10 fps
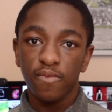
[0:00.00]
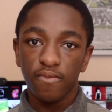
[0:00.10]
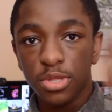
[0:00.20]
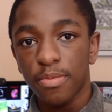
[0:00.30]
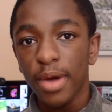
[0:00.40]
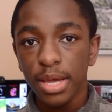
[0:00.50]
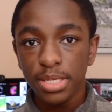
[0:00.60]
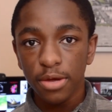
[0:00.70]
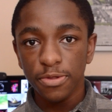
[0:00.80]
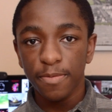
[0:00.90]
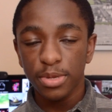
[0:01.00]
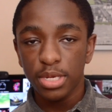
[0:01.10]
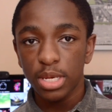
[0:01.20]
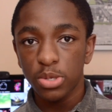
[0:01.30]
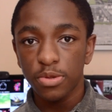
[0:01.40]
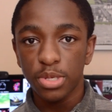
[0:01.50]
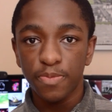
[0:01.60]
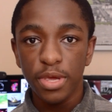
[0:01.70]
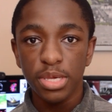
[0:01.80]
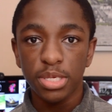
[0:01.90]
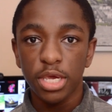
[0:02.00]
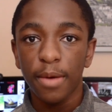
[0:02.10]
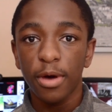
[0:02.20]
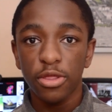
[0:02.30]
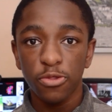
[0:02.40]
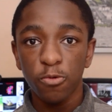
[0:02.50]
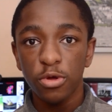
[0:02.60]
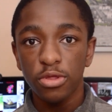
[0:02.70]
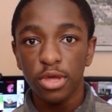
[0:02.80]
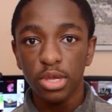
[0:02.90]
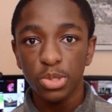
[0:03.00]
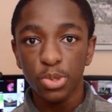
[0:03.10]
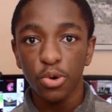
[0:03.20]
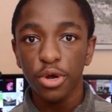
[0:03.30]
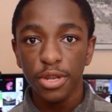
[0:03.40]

So to max out the potential of this PC, I bought three things for